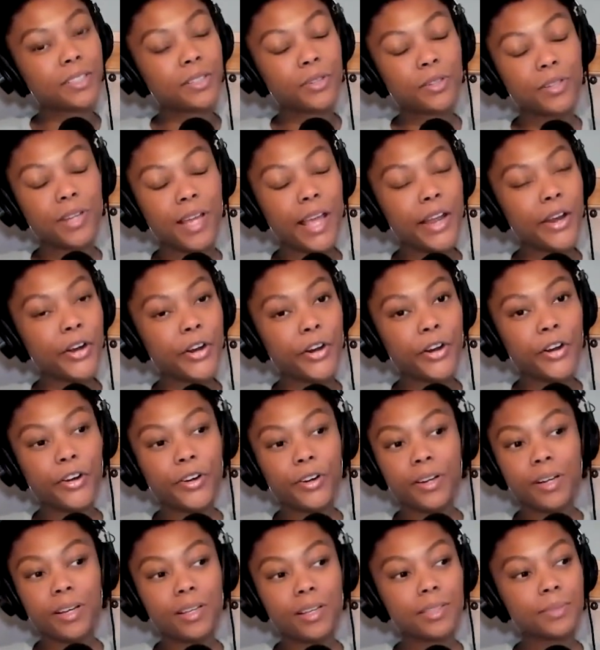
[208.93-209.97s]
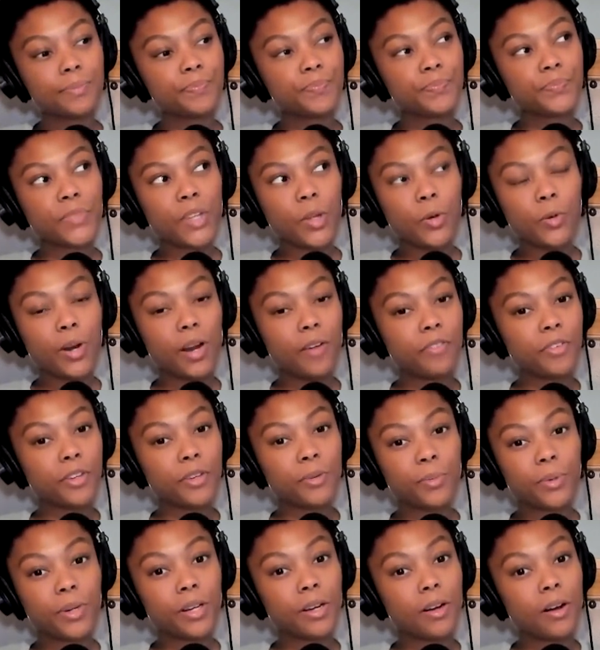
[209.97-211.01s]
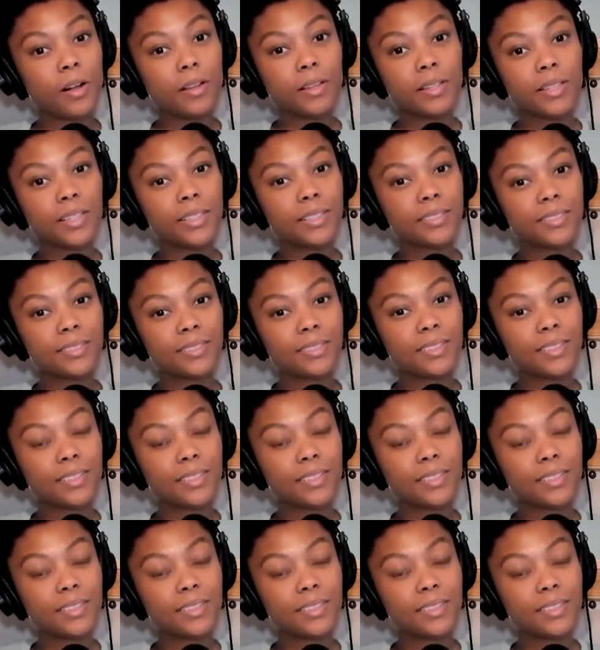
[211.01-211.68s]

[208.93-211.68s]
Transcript: creator, whatever you want to call it.